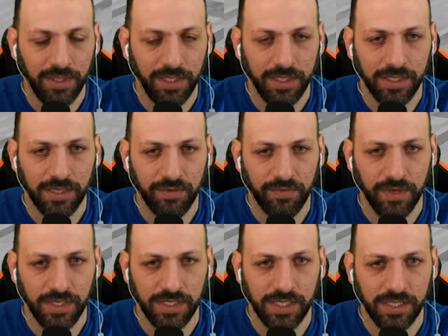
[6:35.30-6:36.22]

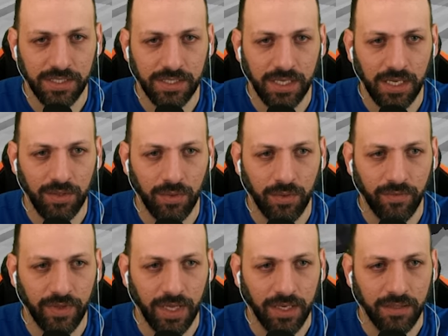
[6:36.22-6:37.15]
interfaces and all
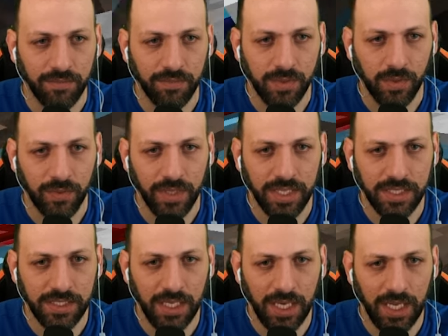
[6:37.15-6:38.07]
of that. So
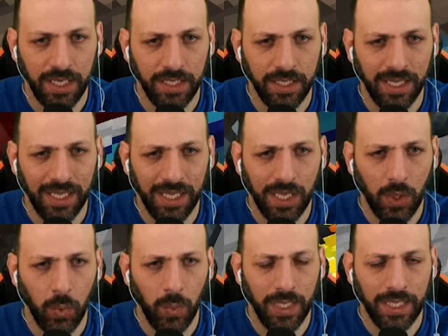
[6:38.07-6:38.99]
this lane
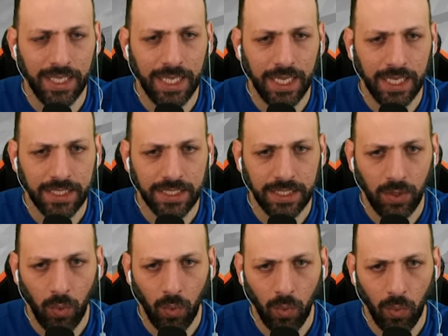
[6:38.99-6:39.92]
will get
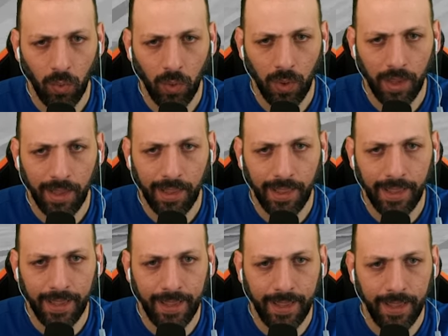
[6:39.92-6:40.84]

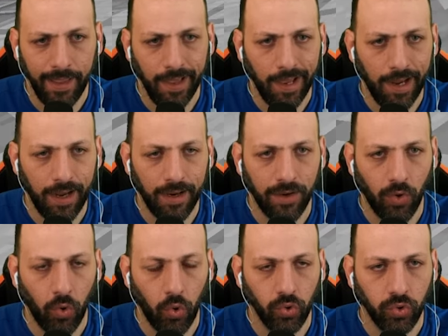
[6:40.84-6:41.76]
here
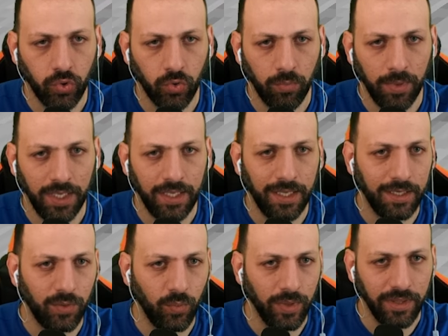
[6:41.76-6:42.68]

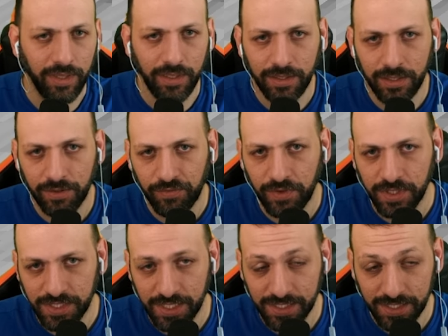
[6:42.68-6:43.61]
automated with
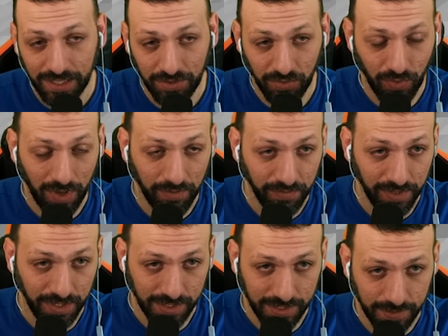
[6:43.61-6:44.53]
interfaces and
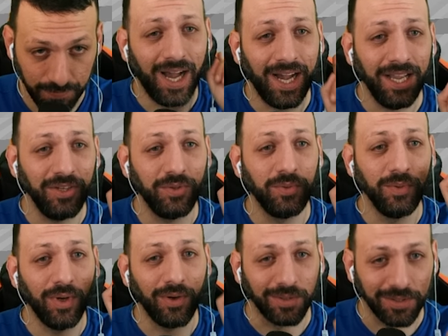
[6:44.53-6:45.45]
craftings. I do
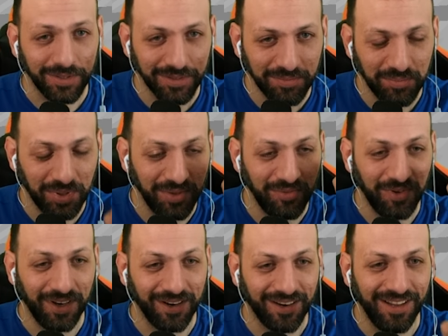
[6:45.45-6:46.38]
not
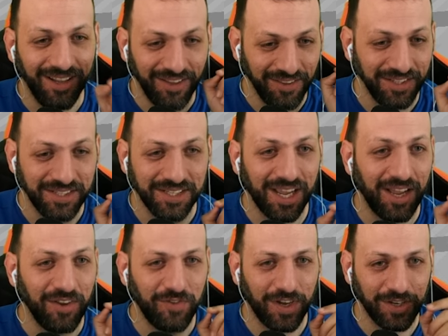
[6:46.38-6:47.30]
prefer the
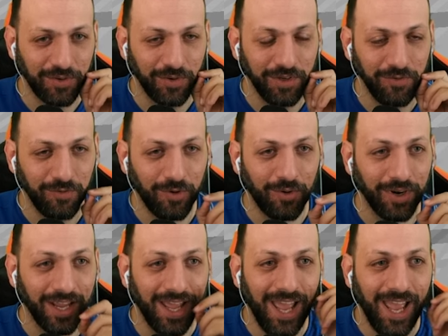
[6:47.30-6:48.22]
Skyfactory
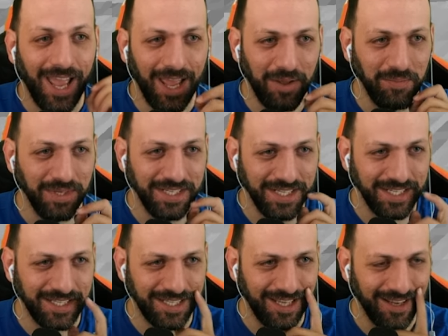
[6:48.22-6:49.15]
4 ME
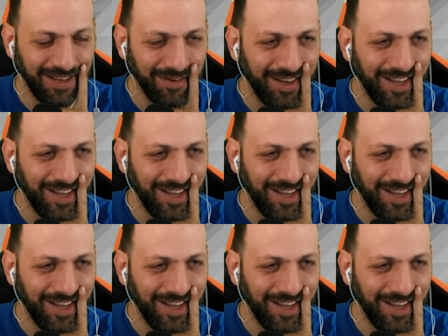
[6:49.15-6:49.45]
system